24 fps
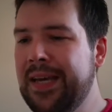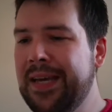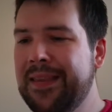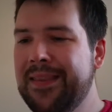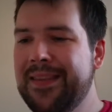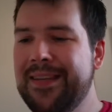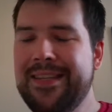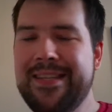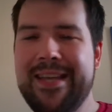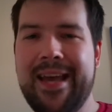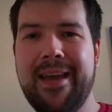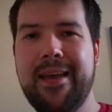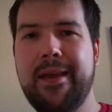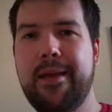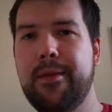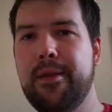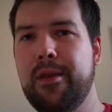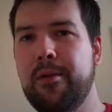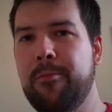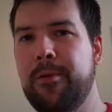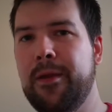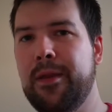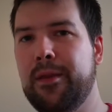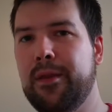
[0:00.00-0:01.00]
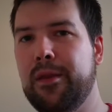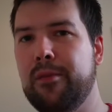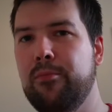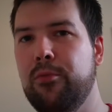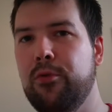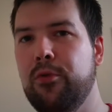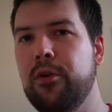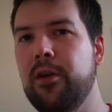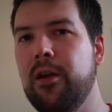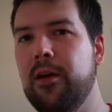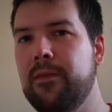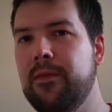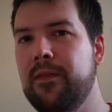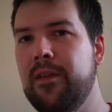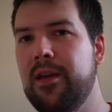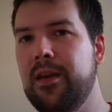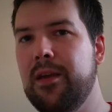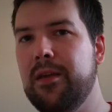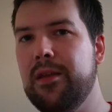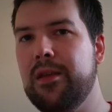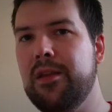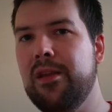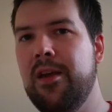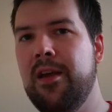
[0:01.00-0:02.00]
The deck is a bit small on
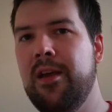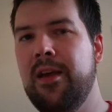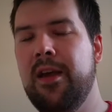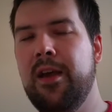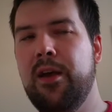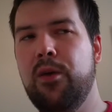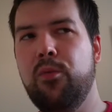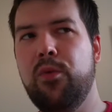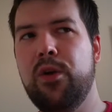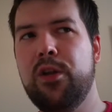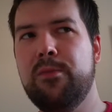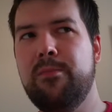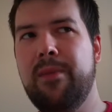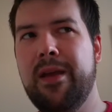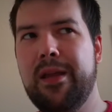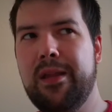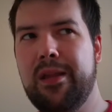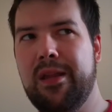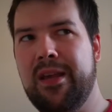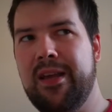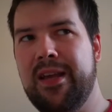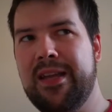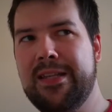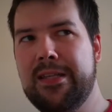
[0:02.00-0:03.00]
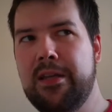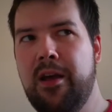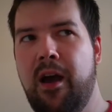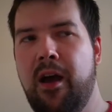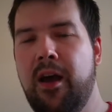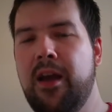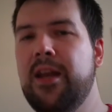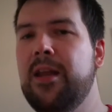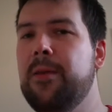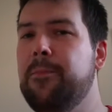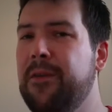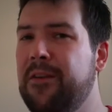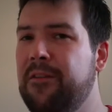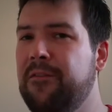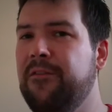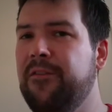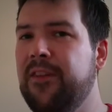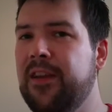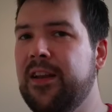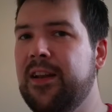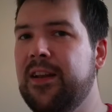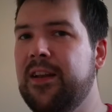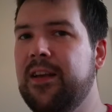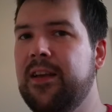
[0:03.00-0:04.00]
this, which makes it a tiny bit
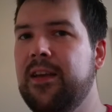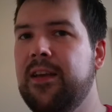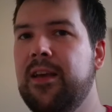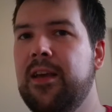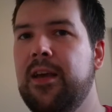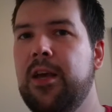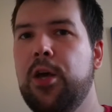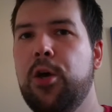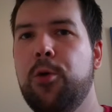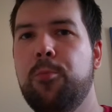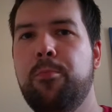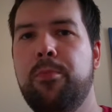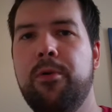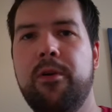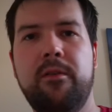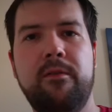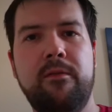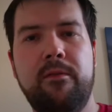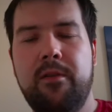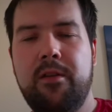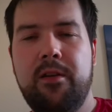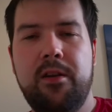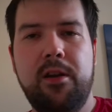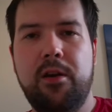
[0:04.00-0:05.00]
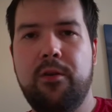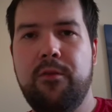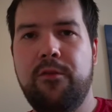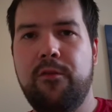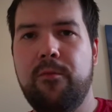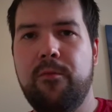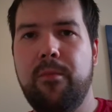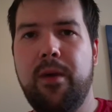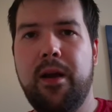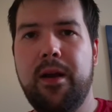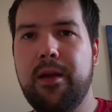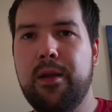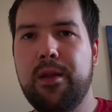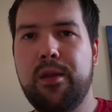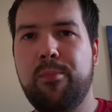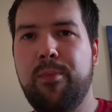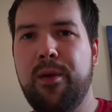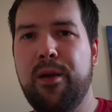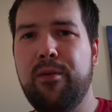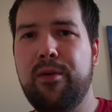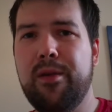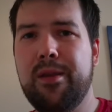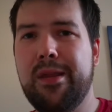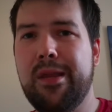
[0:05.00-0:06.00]
fiddly, but from my
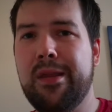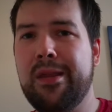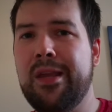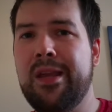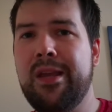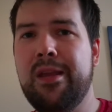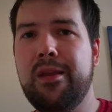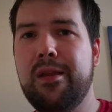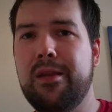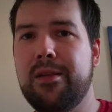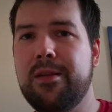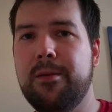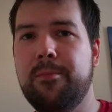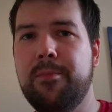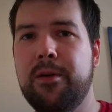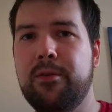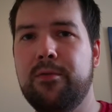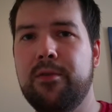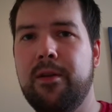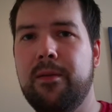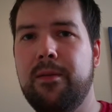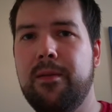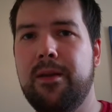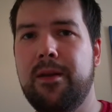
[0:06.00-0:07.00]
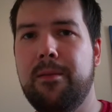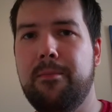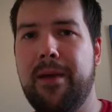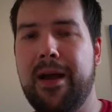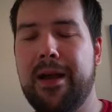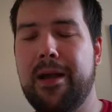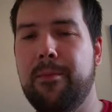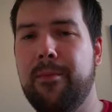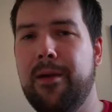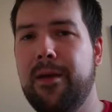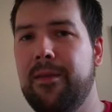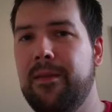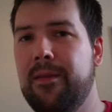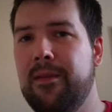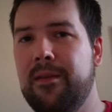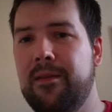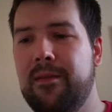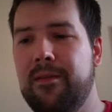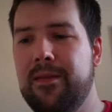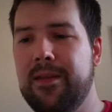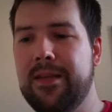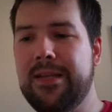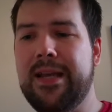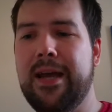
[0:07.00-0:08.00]
experience it's easier to build on than a Magma.
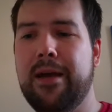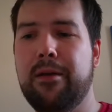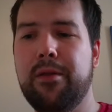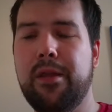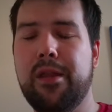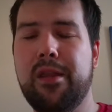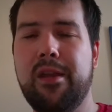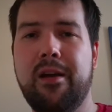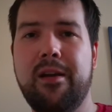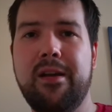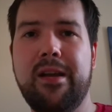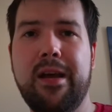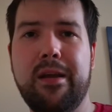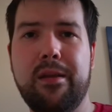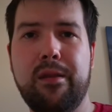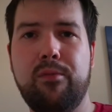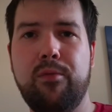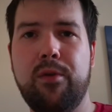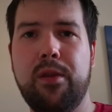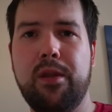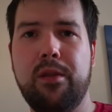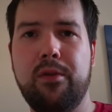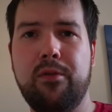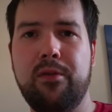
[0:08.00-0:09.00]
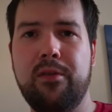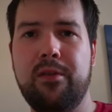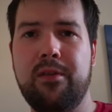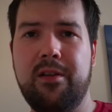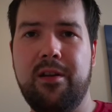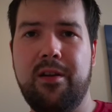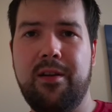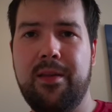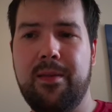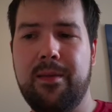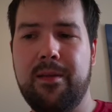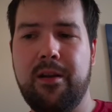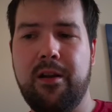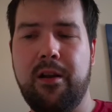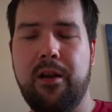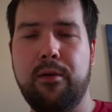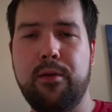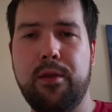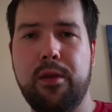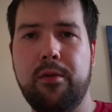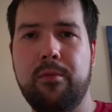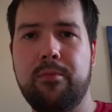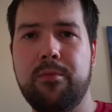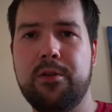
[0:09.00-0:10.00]
The downside, as we saw in the
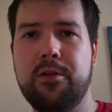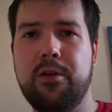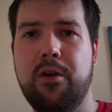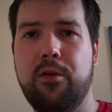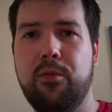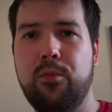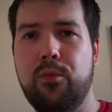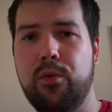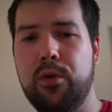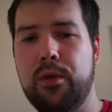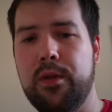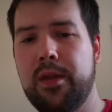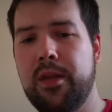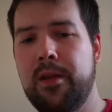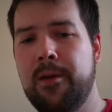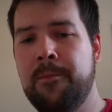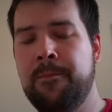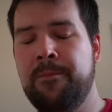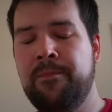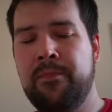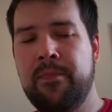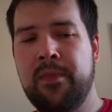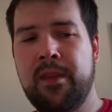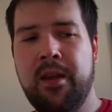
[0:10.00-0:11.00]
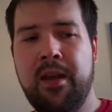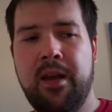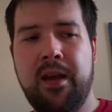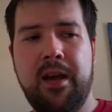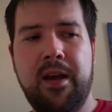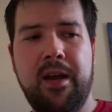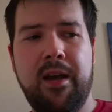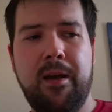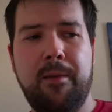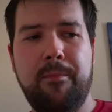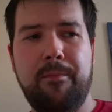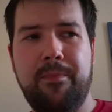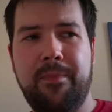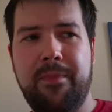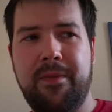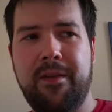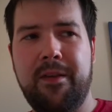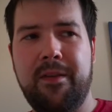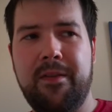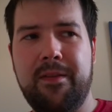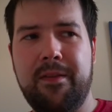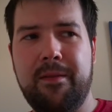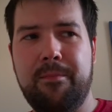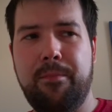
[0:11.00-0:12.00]
close-up shot, was
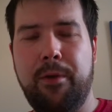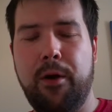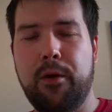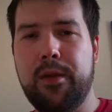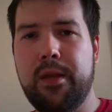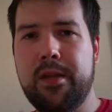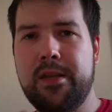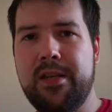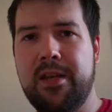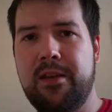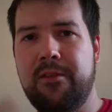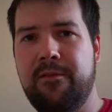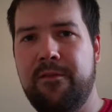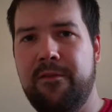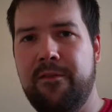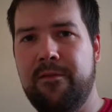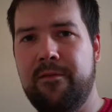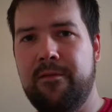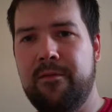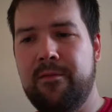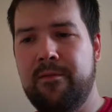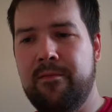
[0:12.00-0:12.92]
that the positive